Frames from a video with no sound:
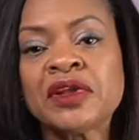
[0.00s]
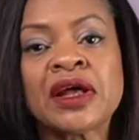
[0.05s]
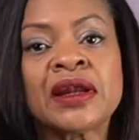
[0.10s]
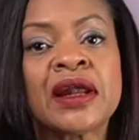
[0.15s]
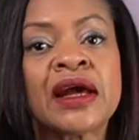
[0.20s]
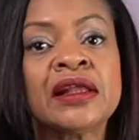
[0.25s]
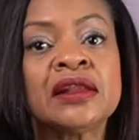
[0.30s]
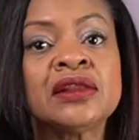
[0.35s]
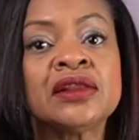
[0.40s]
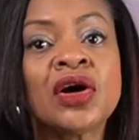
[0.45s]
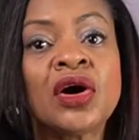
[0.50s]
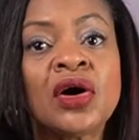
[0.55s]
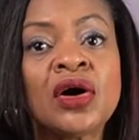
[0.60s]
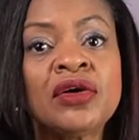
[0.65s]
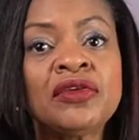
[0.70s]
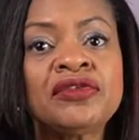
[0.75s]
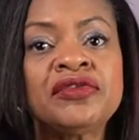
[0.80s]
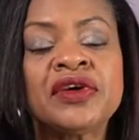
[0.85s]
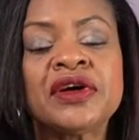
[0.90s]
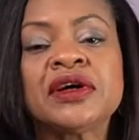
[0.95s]
that I
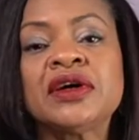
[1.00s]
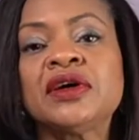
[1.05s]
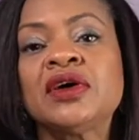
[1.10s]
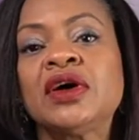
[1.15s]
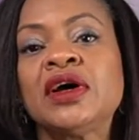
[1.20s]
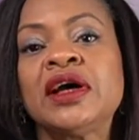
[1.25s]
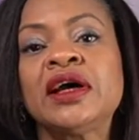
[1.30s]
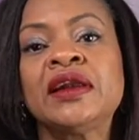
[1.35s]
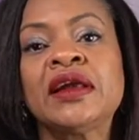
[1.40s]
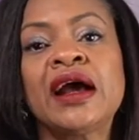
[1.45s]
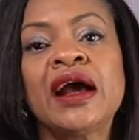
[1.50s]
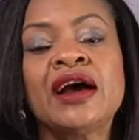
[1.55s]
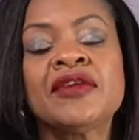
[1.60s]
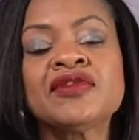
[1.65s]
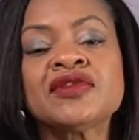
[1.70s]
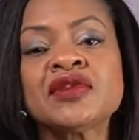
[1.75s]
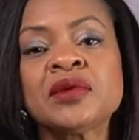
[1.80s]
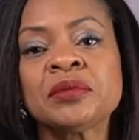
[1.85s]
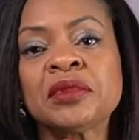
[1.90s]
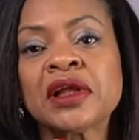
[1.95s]
love, and I
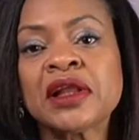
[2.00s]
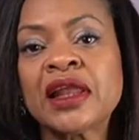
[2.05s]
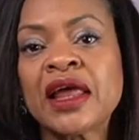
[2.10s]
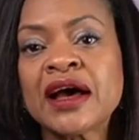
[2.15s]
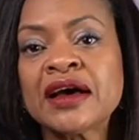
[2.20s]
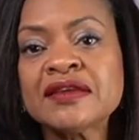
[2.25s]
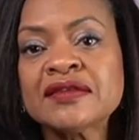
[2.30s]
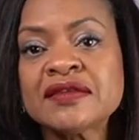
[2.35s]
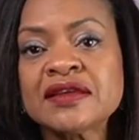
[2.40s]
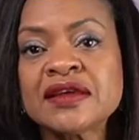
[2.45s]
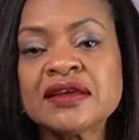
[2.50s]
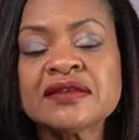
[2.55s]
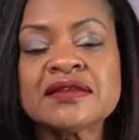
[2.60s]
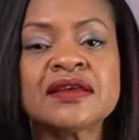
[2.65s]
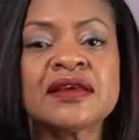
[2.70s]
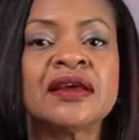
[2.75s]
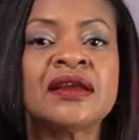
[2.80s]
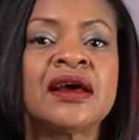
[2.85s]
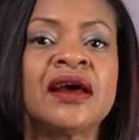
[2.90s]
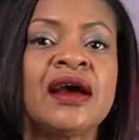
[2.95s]
have some classics,
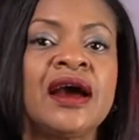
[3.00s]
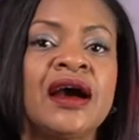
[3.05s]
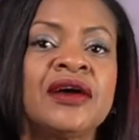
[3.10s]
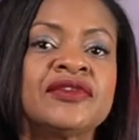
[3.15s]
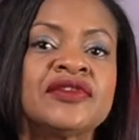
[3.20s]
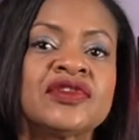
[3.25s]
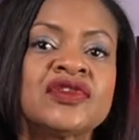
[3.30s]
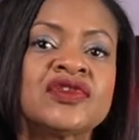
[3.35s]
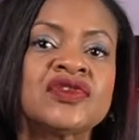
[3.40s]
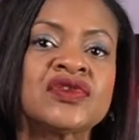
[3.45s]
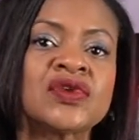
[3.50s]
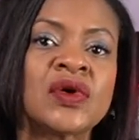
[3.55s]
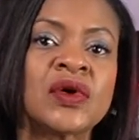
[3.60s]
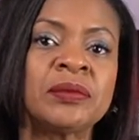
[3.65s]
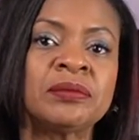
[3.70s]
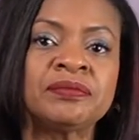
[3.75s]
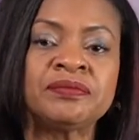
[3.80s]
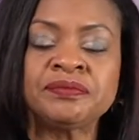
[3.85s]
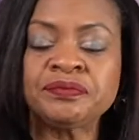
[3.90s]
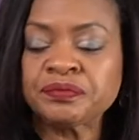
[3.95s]
and I have
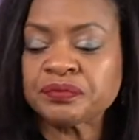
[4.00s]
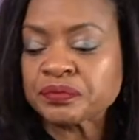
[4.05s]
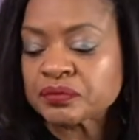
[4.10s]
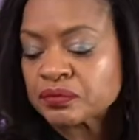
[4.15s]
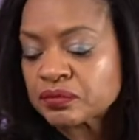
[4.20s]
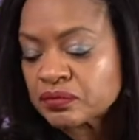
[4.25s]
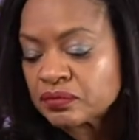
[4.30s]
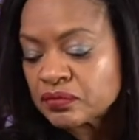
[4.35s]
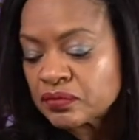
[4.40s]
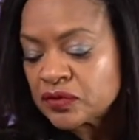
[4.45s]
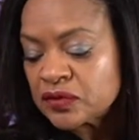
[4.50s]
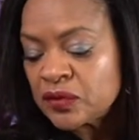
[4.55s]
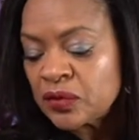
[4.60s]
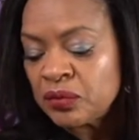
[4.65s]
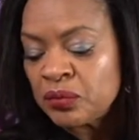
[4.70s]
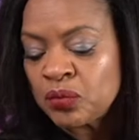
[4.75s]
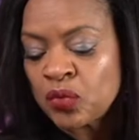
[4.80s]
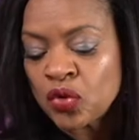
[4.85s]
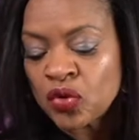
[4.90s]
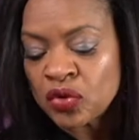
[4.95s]
some
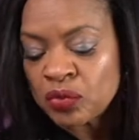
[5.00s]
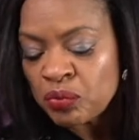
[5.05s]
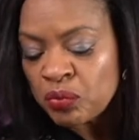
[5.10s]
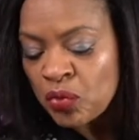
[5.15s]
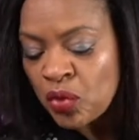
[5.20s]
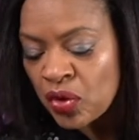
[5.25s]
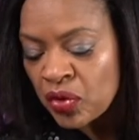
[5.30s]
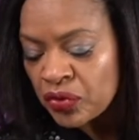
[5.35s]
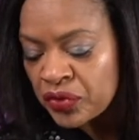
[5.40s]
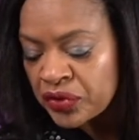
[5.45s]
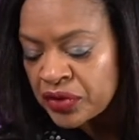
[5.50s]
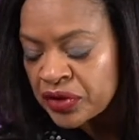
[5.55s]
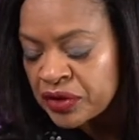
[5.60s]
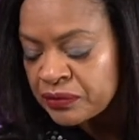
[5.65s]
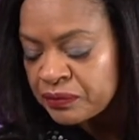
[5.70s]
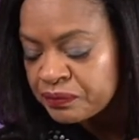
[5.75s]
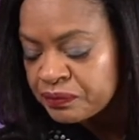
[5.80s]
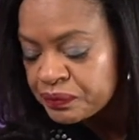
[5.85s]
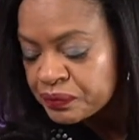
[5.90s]
more modern.